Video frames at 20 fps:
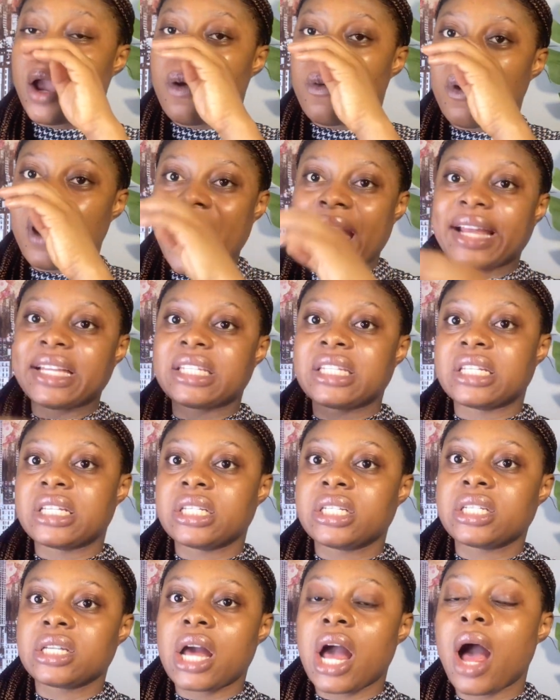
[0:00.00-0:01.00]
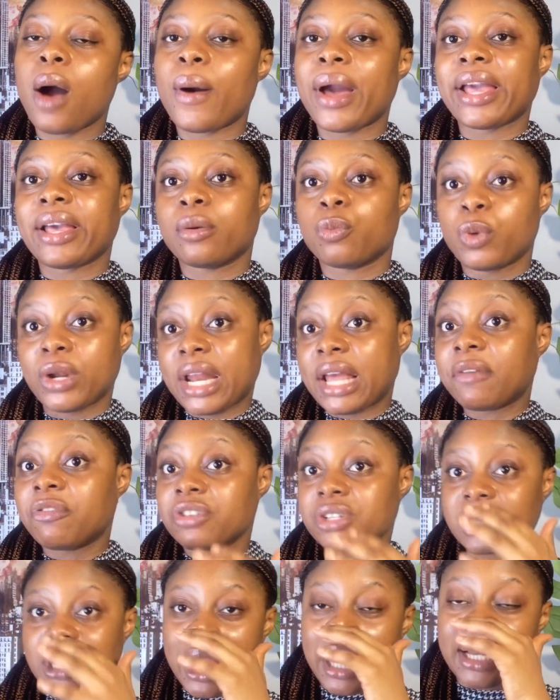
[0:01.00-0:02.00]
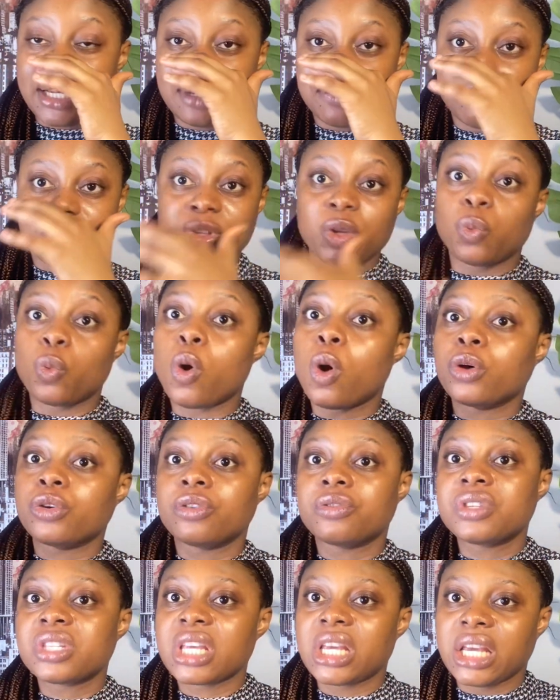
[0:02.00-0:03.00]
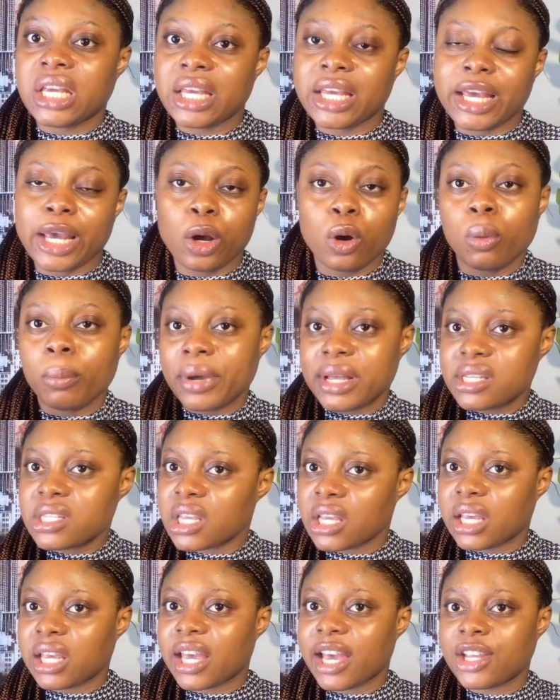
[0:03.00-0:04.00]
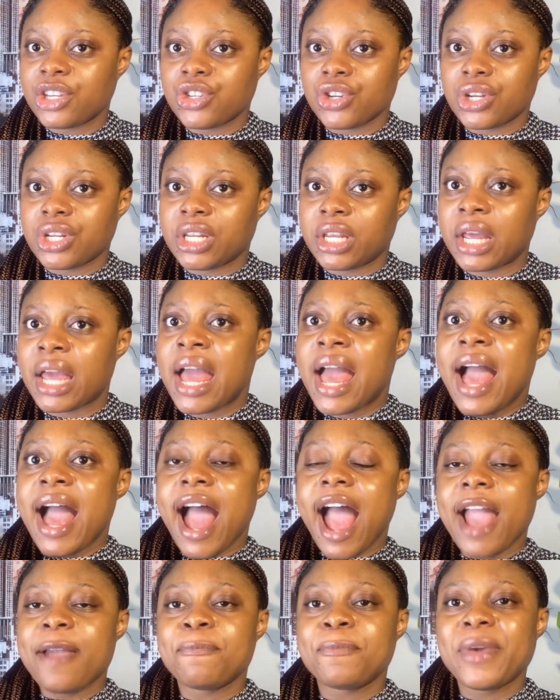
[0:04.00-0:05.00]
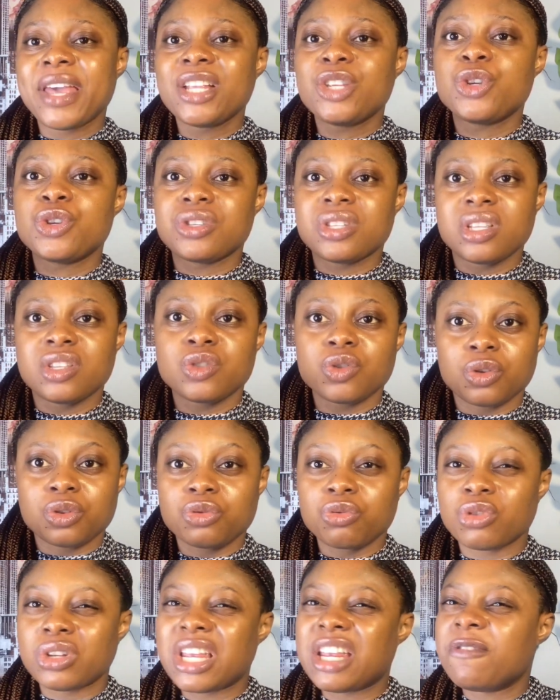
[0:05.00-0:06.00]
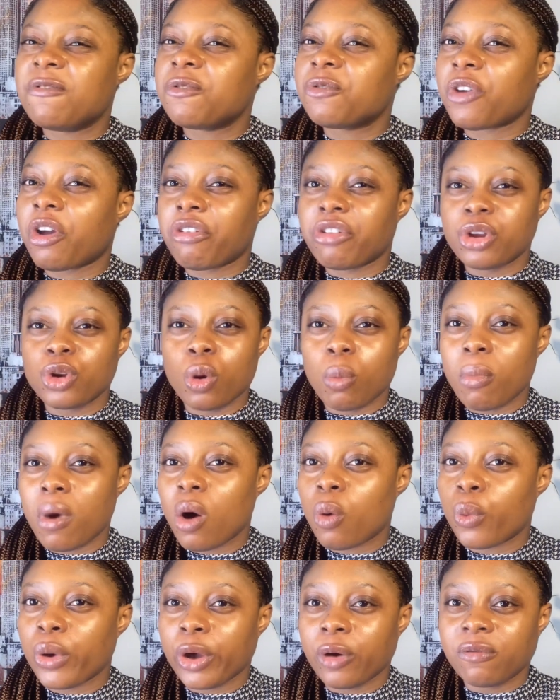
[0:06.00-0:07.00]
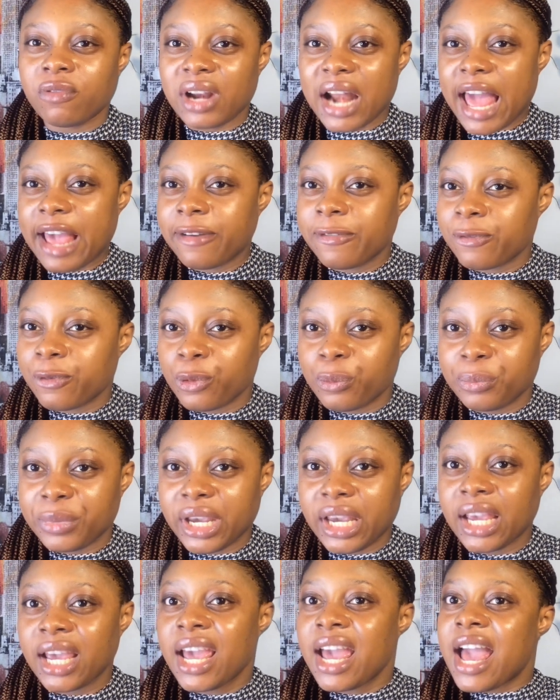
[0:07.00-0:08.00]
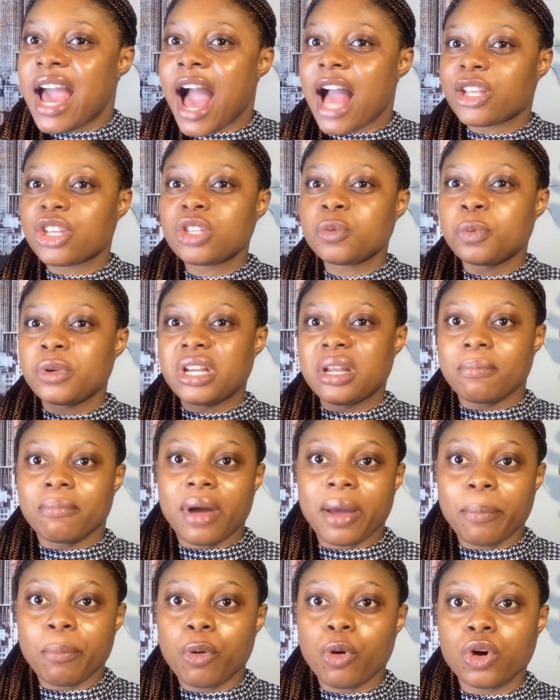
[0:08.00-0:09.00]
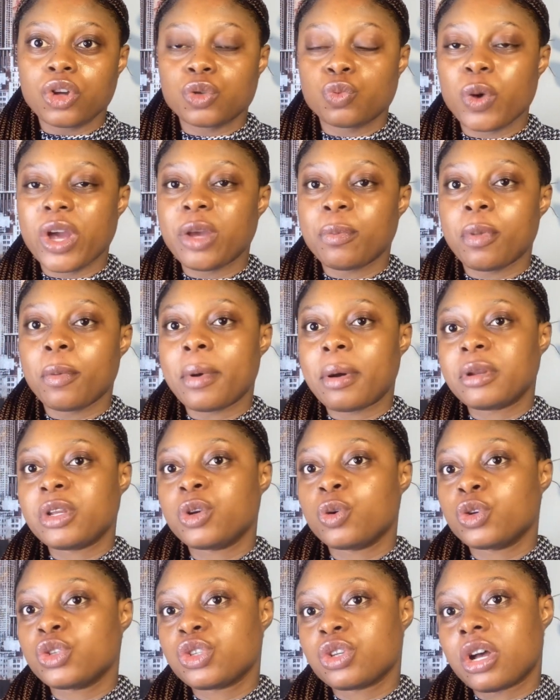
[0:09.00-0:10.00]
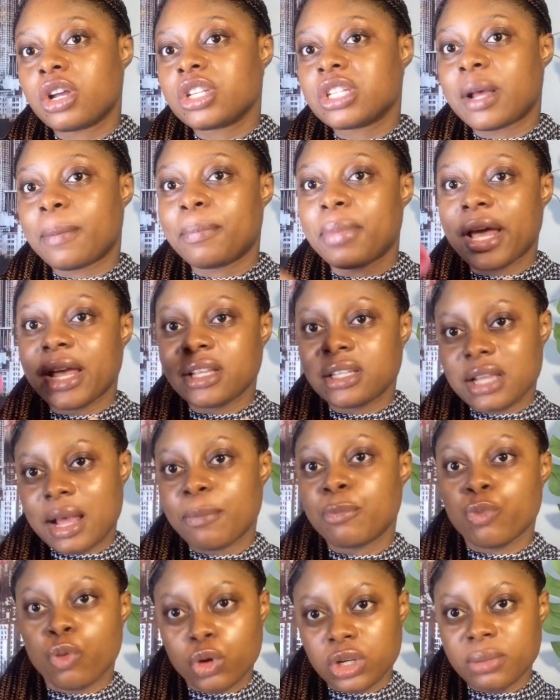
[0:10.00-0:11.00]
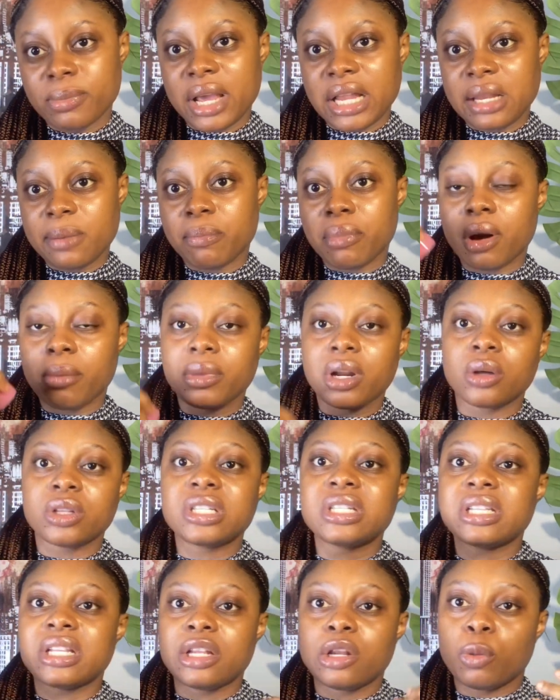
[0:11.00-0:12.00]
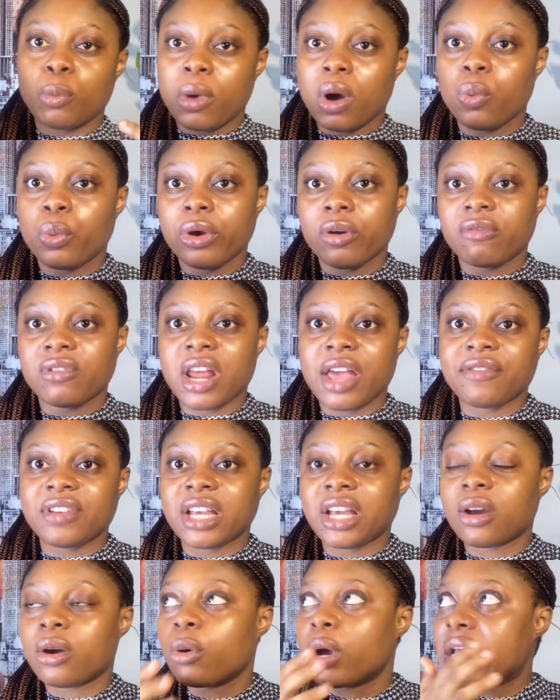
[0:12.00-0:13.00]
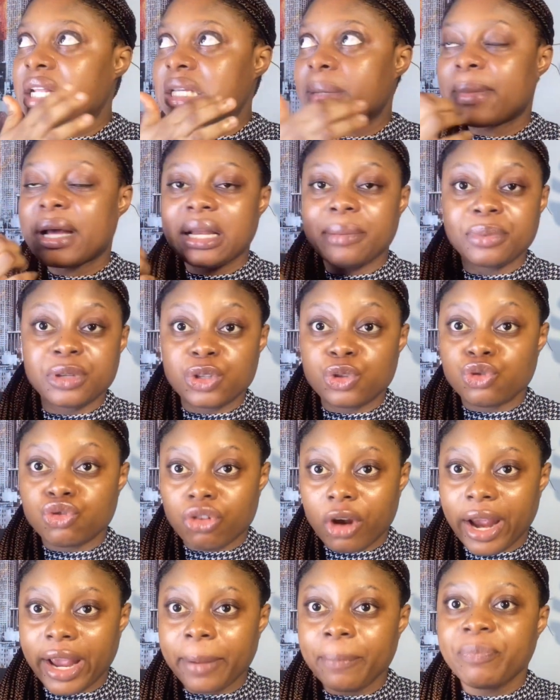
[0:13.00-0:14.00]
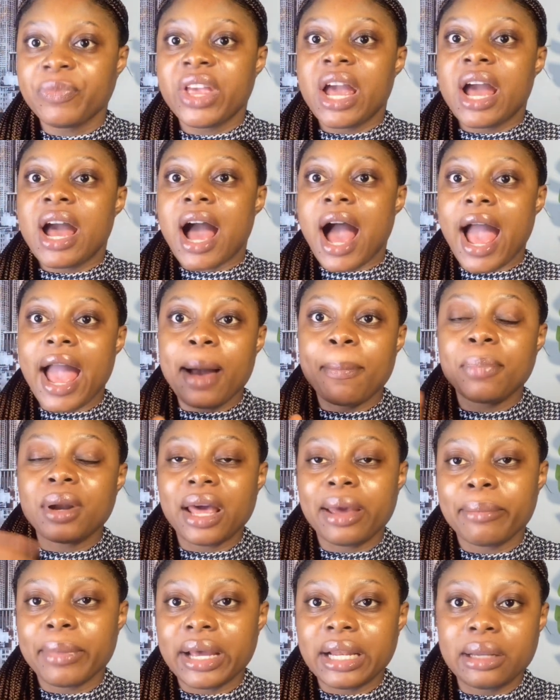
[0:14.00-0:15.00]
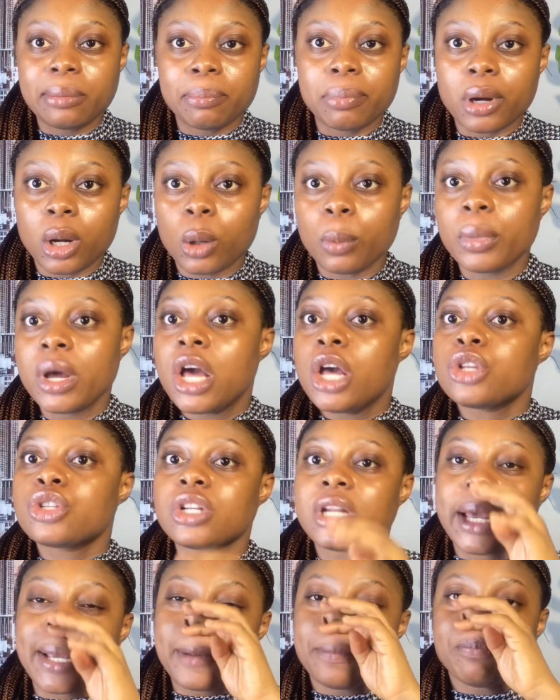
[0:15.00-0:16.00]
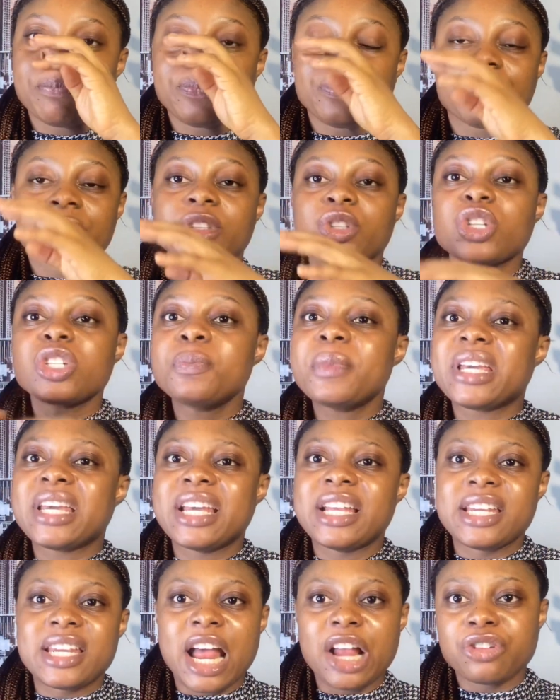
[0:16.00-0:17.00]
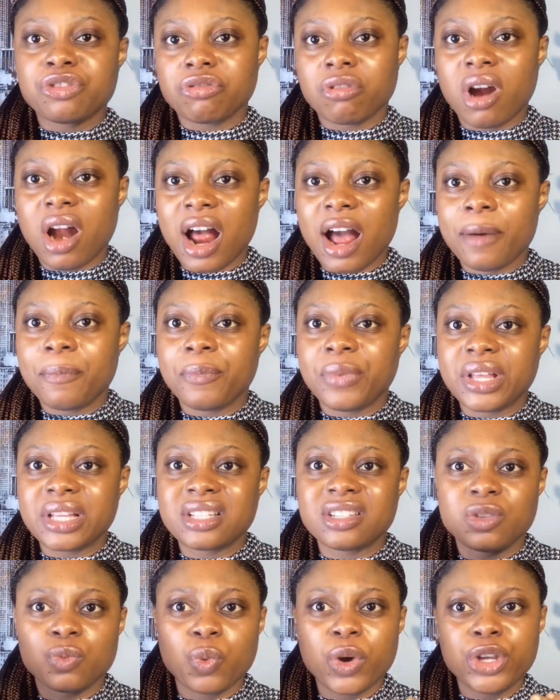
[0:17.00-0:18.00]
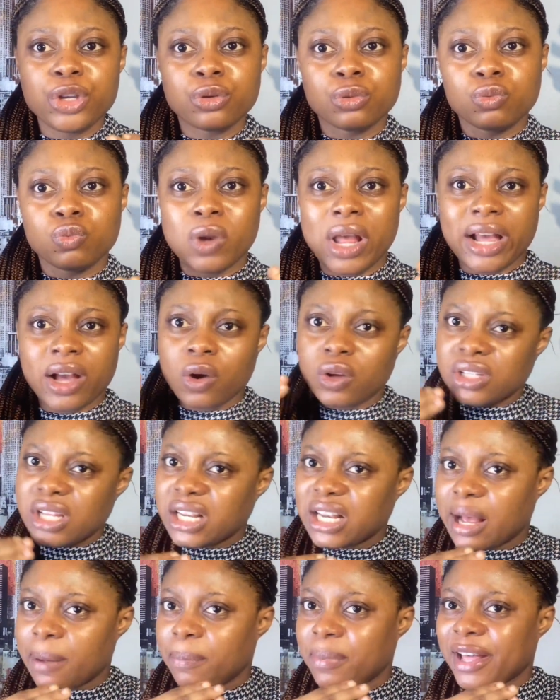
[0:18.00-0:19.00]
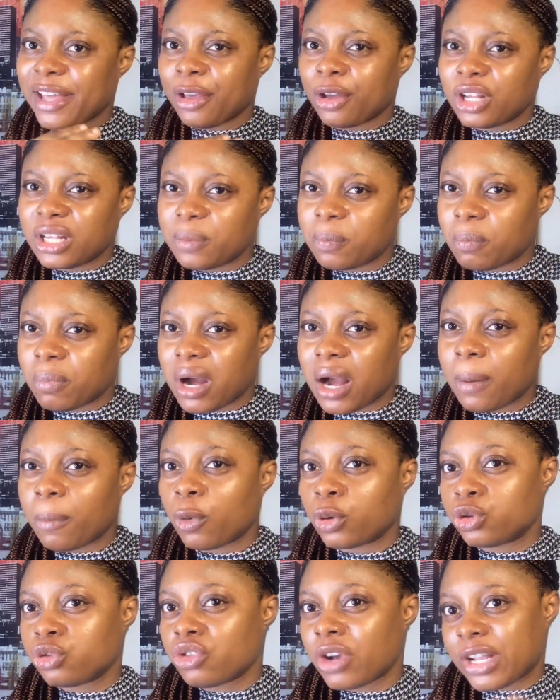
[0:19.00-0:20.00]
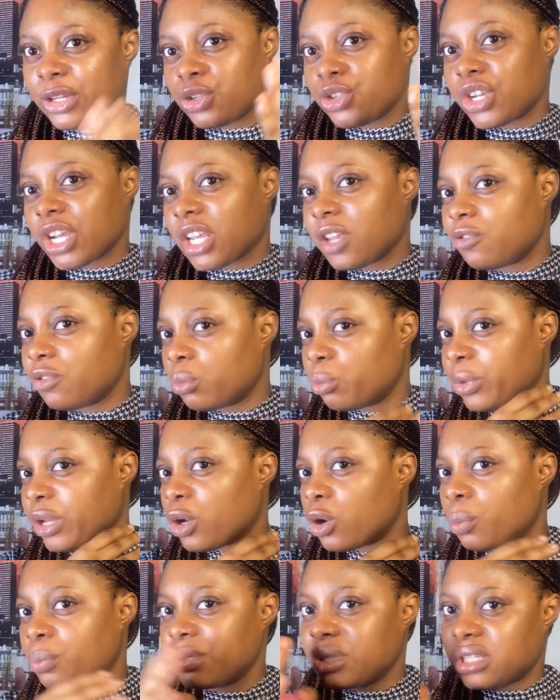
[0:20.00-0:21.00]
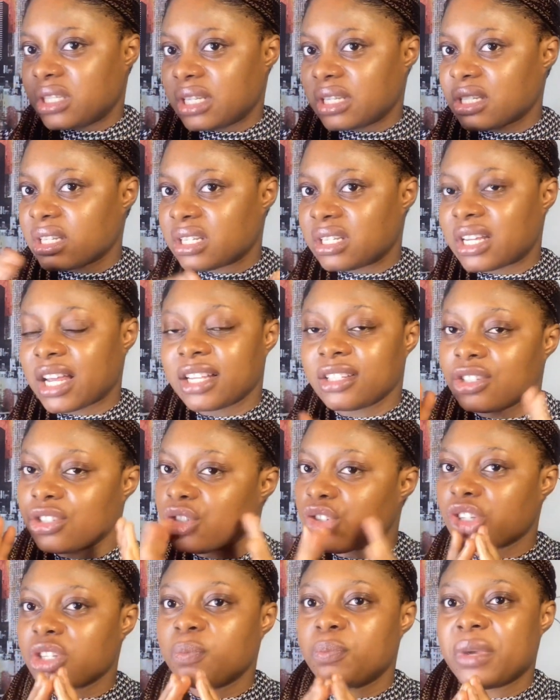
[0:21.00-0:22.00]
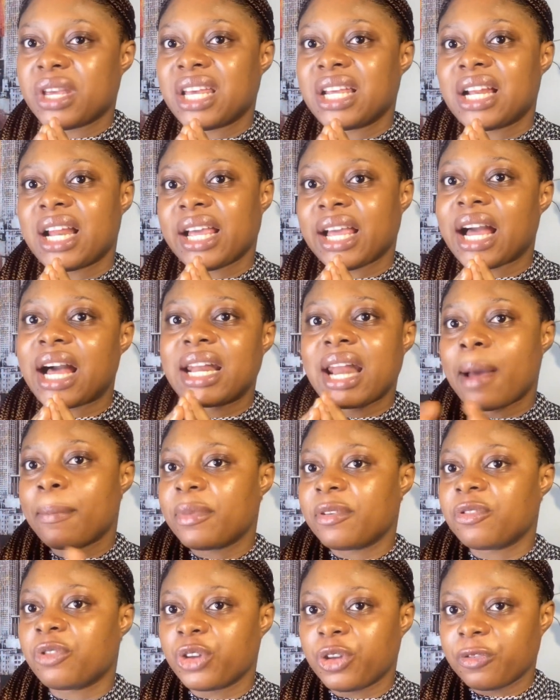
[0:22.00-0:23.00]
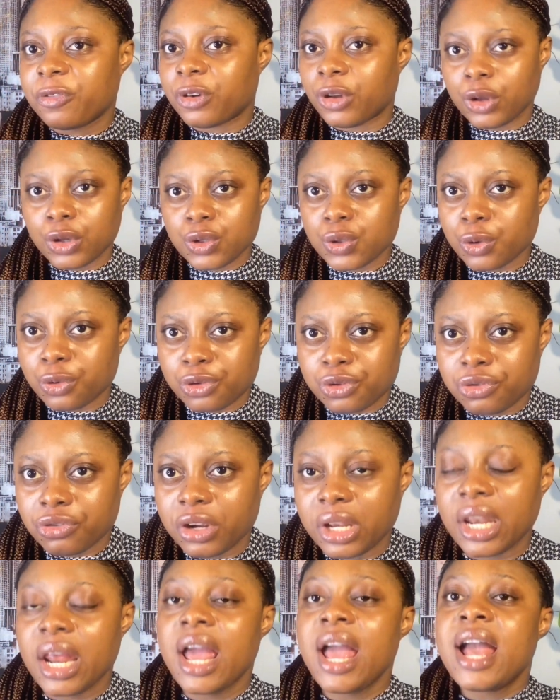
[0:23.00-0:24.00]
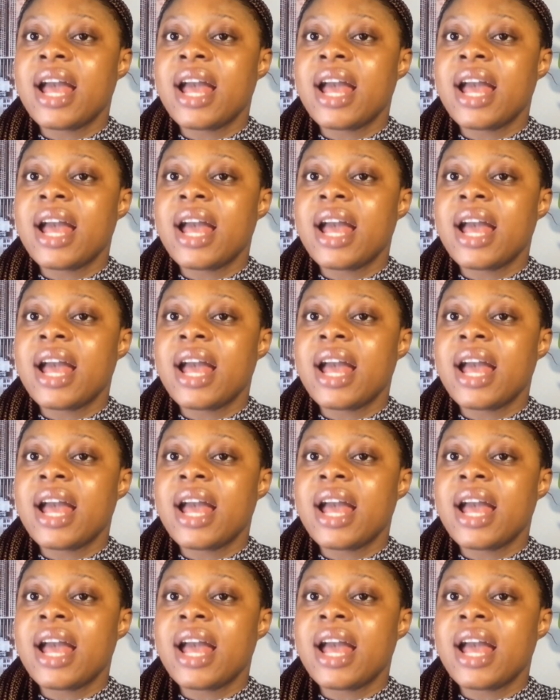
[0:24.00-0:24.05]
What I did, when I first started the world of skincare, or my skincare journey, I made using sunscreen a very normal way of life for me. I just put it in my pores, where you probably want to apply. I'm holding my lip balm now. This is the normal way of life. Like anytime my lip is dry, I apply my lip balm. So like, just make it a natural habit. The way you like constantly apply your lip balm or try to check if your makeup is this and that, just make it like an habit for you for your sunscreen.